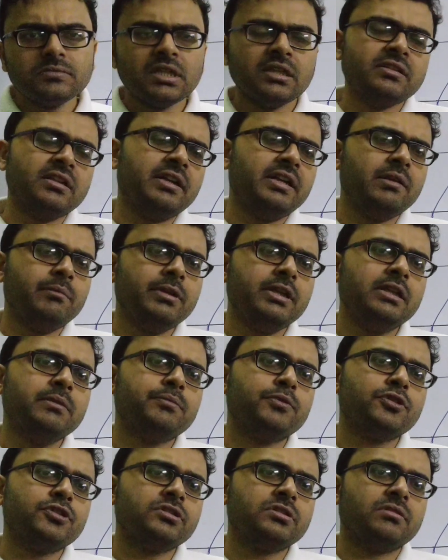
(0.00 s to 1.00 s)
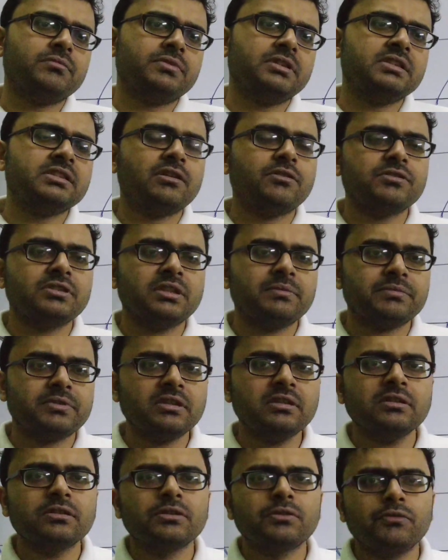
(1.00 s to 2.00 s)
The remaining portion of the sound
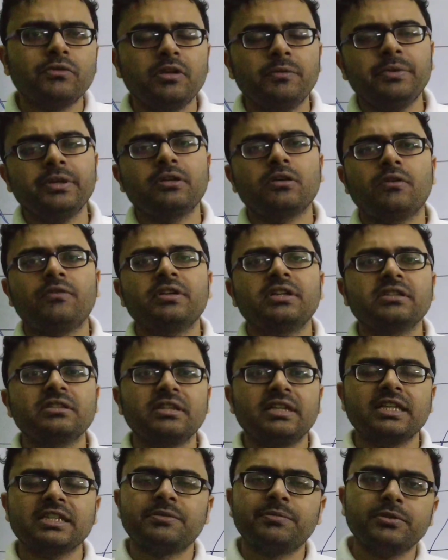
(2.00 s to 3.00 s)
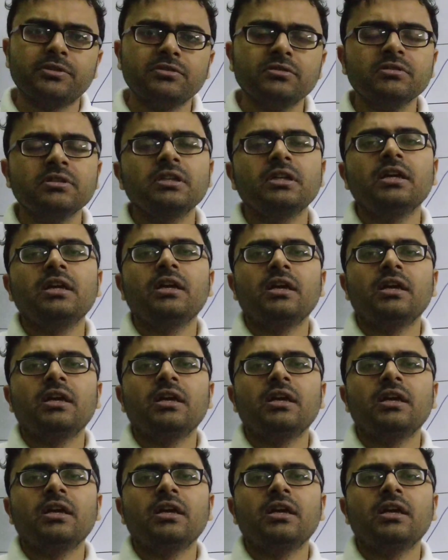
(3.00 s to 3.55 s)
chapter will be covered in the next video,